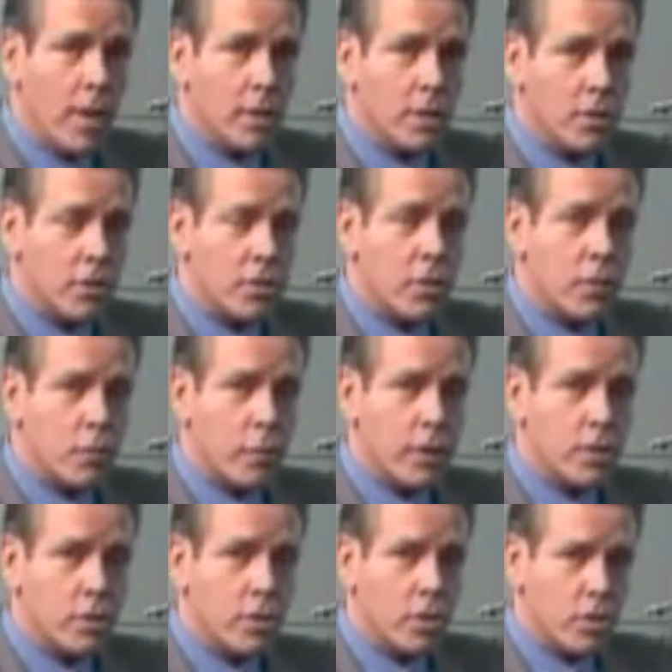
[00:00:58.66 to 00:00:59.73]
to the
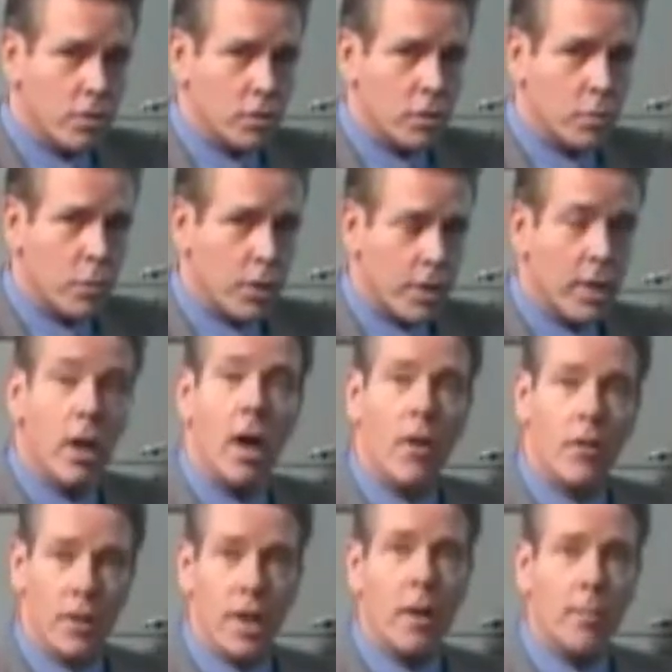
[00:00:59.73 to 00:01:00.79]
differential girdle spring
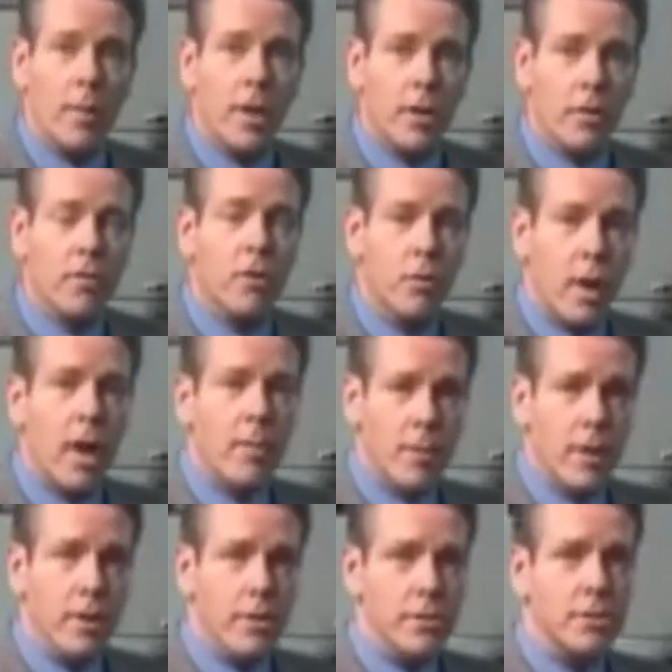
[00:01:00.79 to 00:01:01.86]
on the up end of the
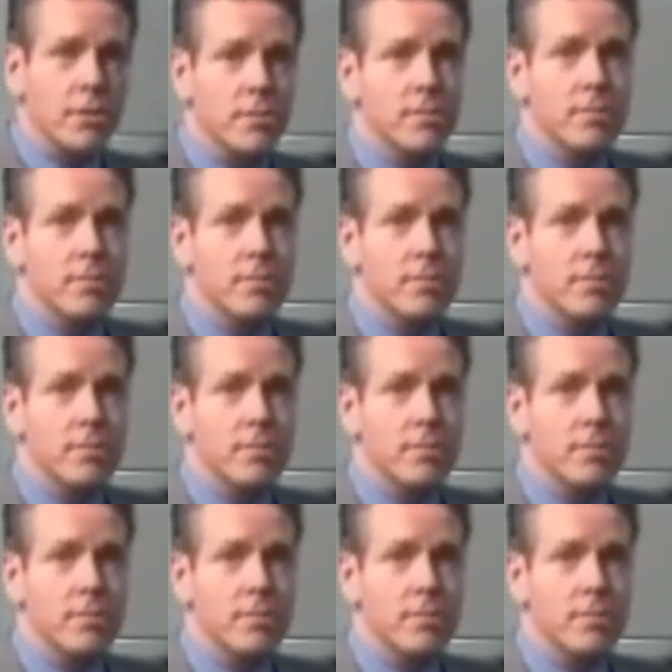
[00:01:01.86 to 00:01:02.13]
gram meters.